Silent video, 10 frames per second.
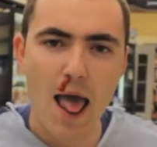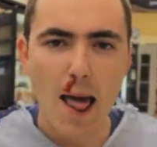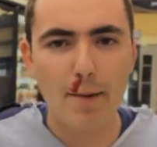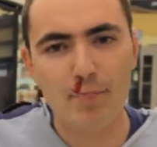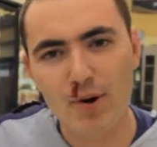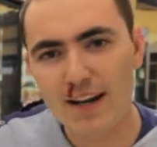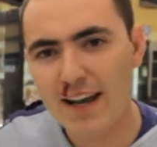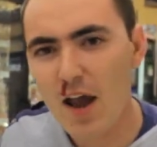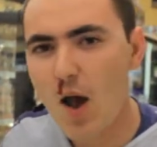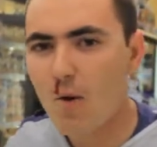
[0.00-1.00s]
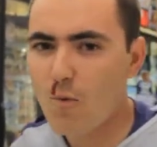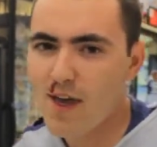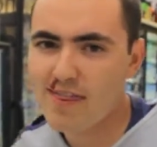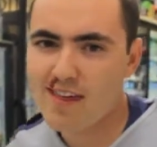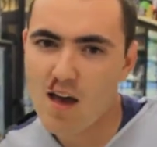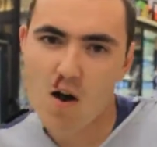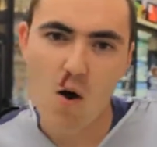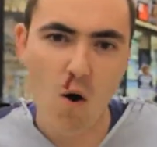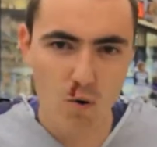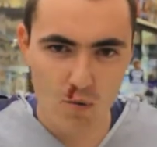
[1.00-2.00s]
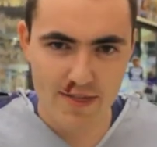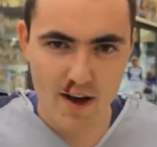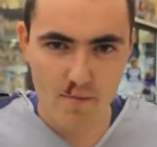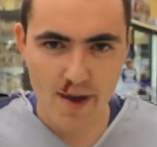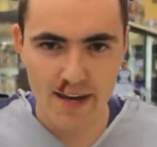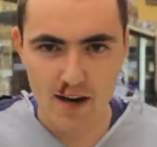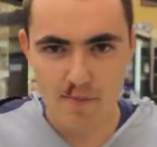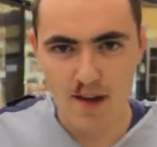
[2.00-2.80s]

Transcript: I'm pretty, with or without makeup.